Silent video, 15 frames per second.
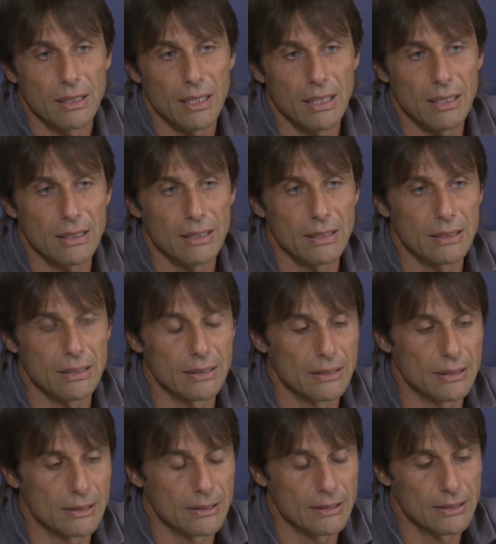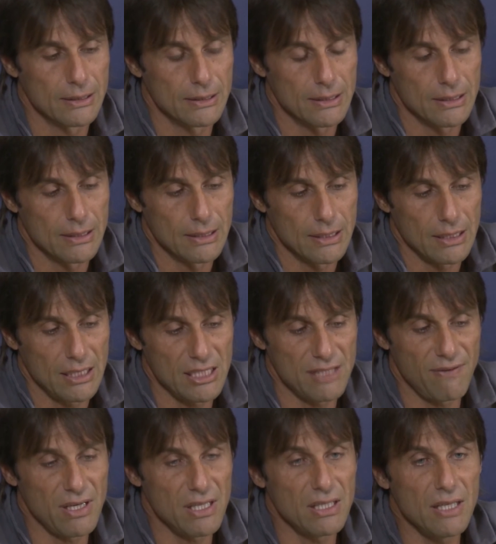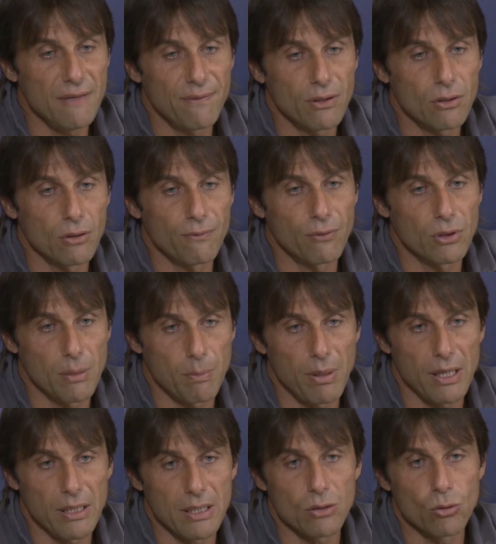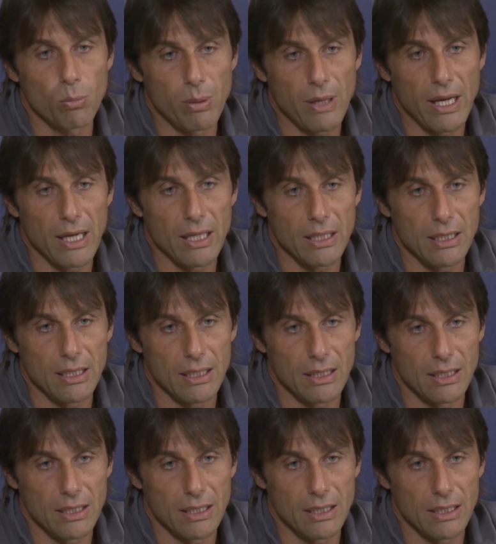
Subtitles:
and it's very difficult for the player to play